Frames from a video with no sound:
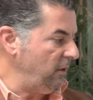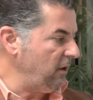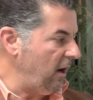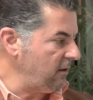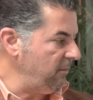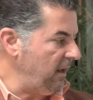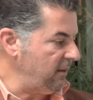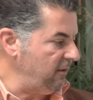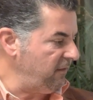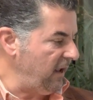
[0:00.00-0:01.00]
We talked
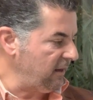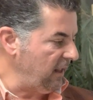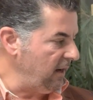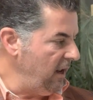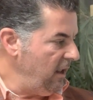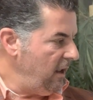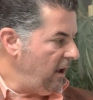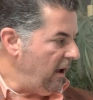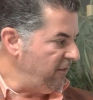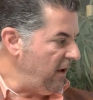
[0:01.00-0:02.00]
about the fact that
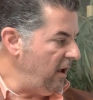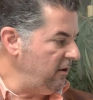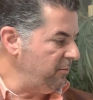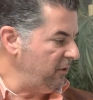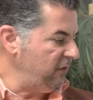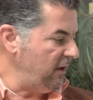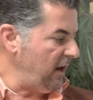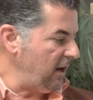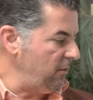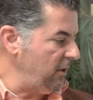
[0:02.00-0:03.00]
of 100%
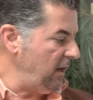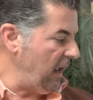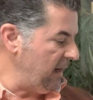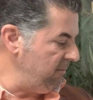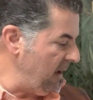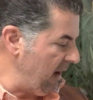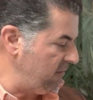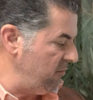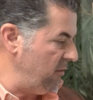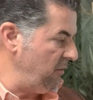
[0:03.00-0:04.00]
equity, at
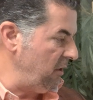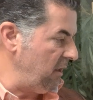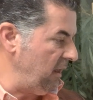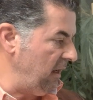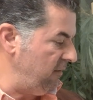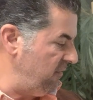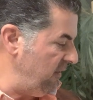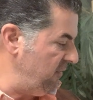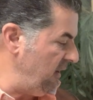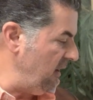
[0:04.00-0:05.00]
maximum you're going to get
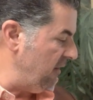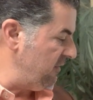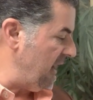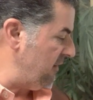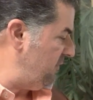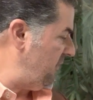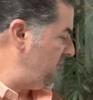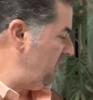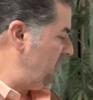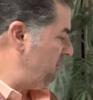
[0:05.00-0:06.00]
50. Of that
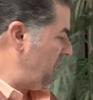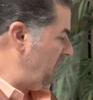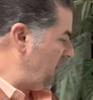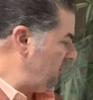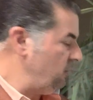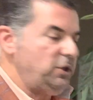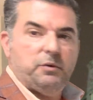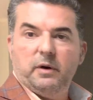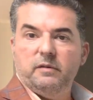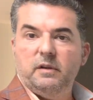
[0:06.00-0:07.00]
50, depending on which
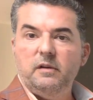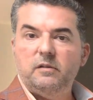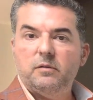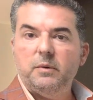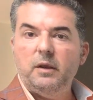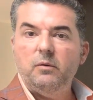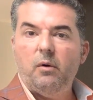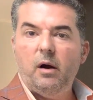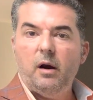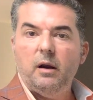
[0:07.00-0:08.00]
one of these three you
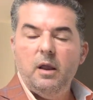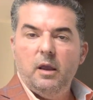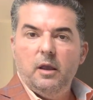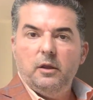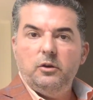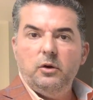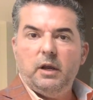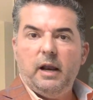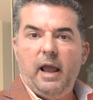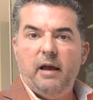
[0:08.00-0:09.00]
are, you
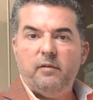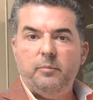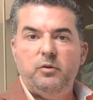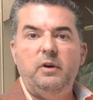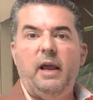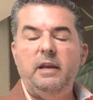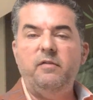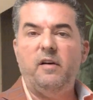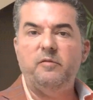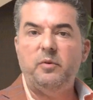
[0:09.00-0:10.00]
can have up to
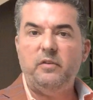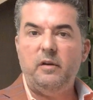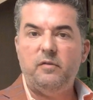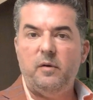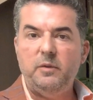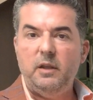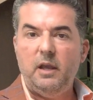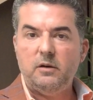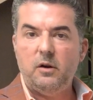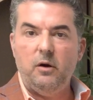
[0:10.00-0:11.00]
95% from the
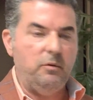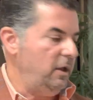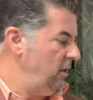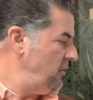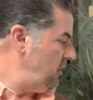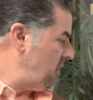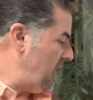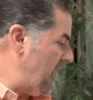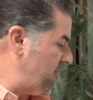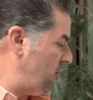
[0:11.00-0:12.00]
get-go. You can
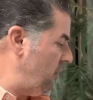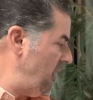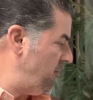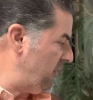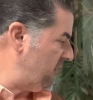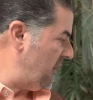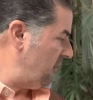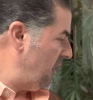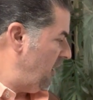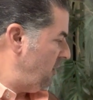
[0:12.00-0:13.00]
have
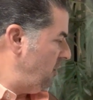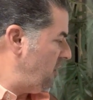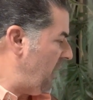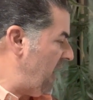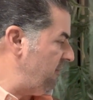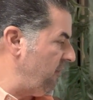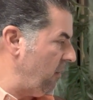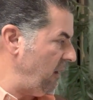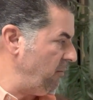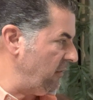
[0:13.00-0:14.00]
20%. You could have
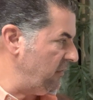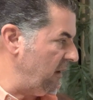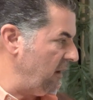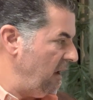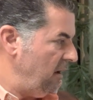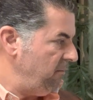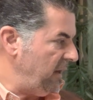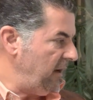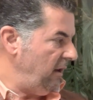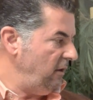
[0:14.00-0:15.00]
40%.
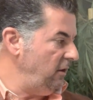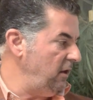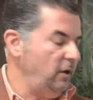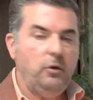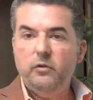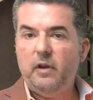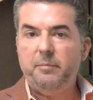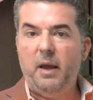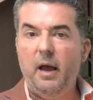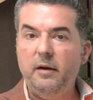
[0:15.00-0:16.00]
But you didn't use
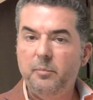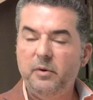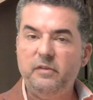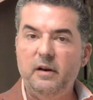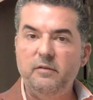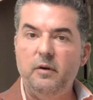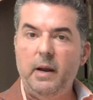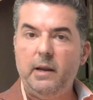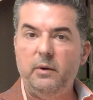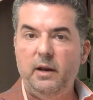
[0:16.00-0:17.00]
up 100% of your
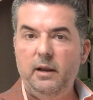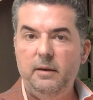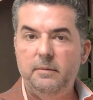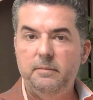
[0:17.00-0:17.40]
equity.